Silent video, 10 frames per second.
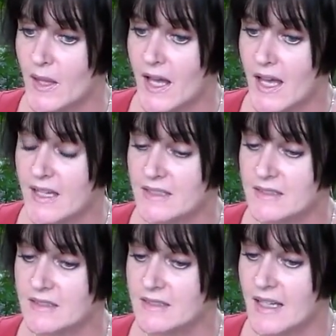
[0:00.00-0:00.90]
lot,
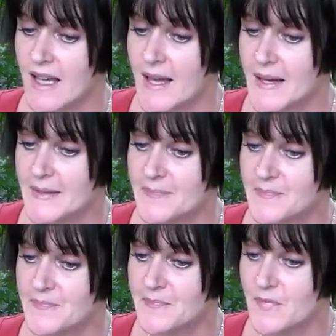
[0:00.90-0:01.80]

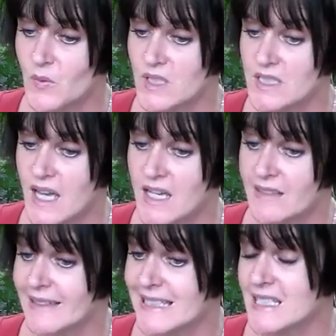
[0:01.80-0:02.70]
was
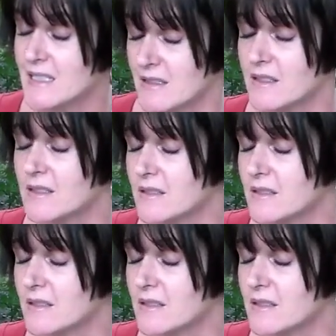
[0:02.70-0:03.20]
I listened.